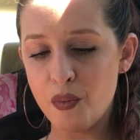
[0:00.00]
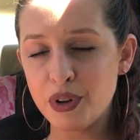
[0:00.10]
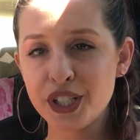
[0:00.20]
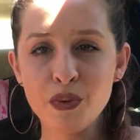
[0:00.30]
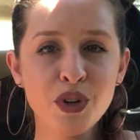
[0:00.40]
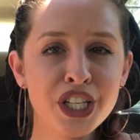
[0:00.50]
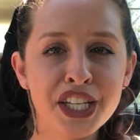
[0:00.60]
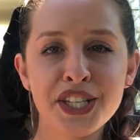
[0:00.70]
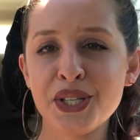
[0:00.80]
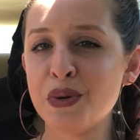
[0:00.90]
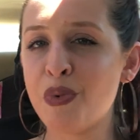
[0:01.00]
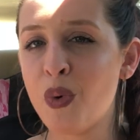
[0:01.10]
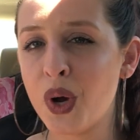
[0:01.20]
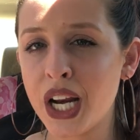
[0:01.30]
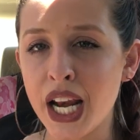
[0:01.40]
But someone's, like,
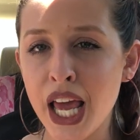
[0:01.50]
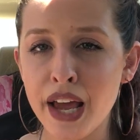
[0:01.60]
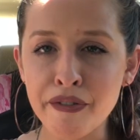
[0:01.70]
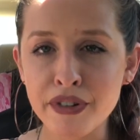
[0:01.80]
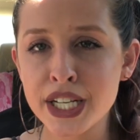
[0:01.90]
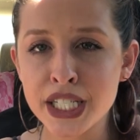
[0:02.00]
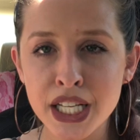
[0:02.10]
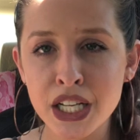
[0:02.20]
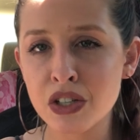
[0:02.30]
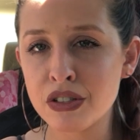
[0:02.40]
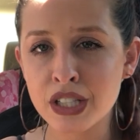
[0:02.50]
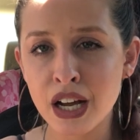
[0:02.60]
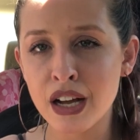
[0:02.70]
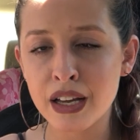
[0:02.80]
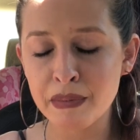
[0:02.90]
disappointed every single
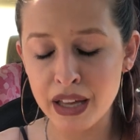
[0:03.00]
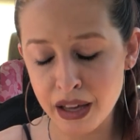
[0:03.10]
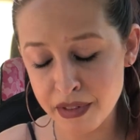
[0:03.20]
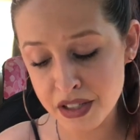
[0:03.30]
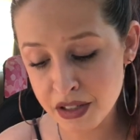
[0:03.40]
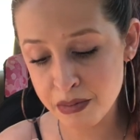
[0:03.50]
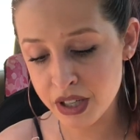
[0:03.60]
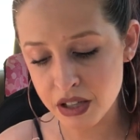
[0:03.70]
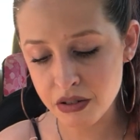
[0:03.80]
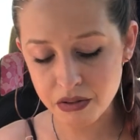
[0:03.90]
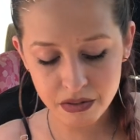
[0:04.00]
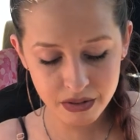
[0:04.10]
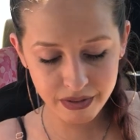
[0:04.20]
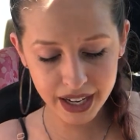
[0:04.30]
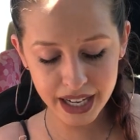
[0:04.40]
time. This could be you,
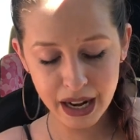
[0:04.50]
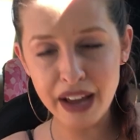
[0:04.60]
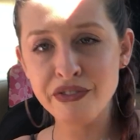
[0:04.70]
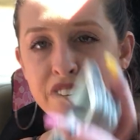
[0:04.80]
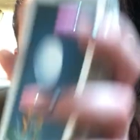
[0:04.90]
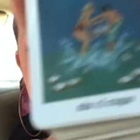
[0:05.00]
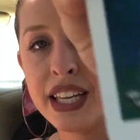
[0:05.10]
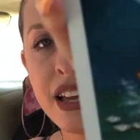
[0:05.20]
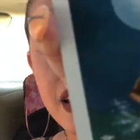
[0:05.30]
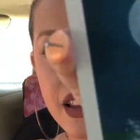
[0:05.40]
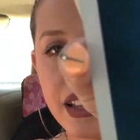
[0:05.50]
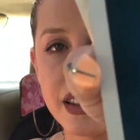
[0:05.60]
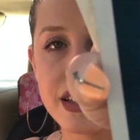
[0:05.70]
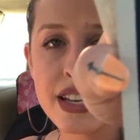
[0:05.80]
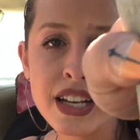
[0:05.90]
right? I feel like, yeah, like,
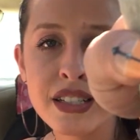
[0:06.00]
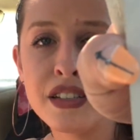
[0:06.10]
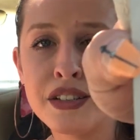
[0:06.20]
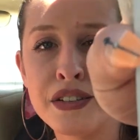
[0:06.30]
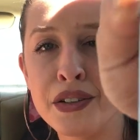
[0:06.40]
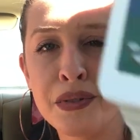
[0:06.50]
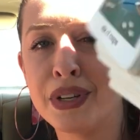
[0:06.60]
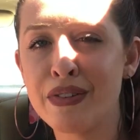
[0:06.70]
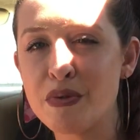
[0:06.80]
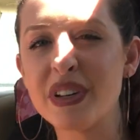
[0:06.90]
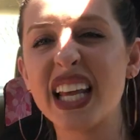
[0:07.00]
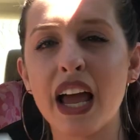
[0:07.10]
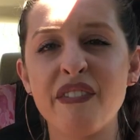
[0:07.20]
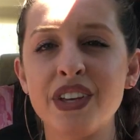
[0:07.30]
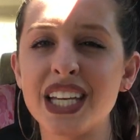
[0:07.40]
the sex is good or whatever. But, like,
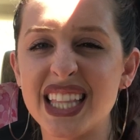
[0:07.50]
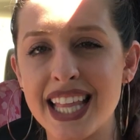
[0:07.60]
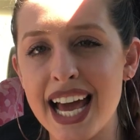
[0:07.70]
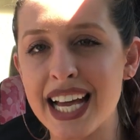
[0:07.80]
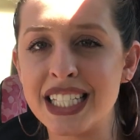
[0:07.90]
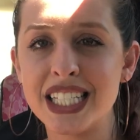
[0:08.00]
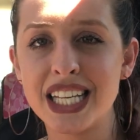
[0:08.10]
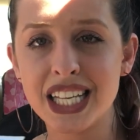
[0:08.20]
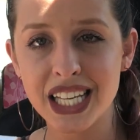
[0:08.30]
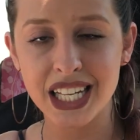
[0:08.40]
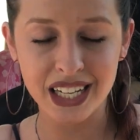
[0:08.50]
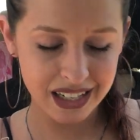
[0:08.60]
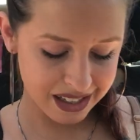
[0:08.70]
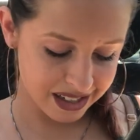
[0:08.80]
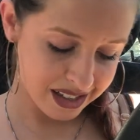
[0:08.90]
I feel like that's it.
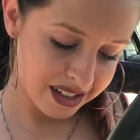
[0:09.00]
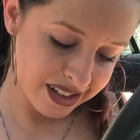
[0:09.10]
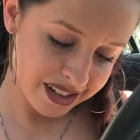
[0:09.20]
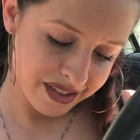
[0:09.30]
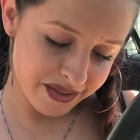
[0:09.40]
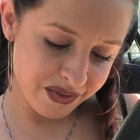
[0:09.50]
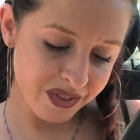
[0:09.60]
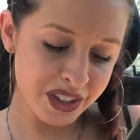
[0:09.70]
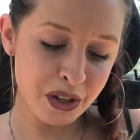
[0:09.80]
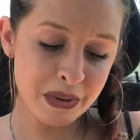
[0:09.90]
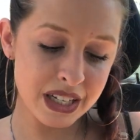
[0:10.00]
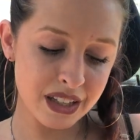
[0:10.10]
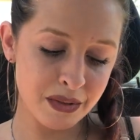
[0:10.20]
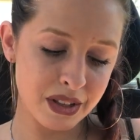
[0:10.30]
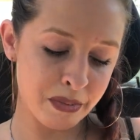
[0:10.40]
You be
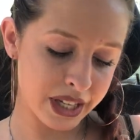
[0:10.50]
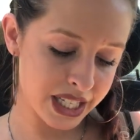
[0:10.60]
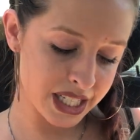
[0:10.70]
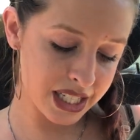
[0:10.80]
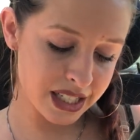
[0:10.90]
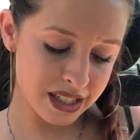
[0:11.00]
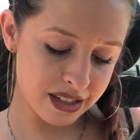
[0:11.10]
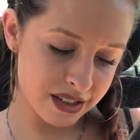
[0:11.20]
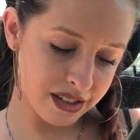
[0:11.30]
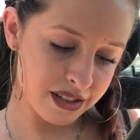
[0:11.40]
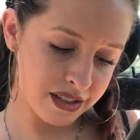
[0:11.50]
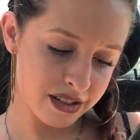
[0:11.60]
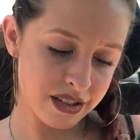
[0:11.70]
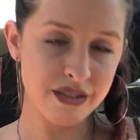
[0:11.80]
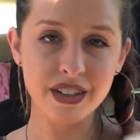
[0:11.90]
dealing with the Pisces.
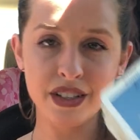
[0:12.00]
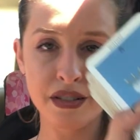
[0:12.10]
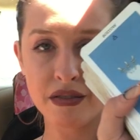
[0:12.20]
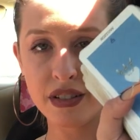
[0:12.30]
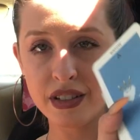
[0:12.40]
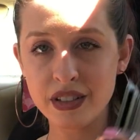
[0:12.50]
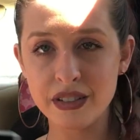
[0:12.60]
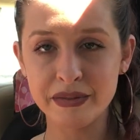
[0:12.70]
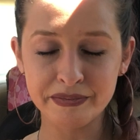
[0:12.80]
Three of Swords.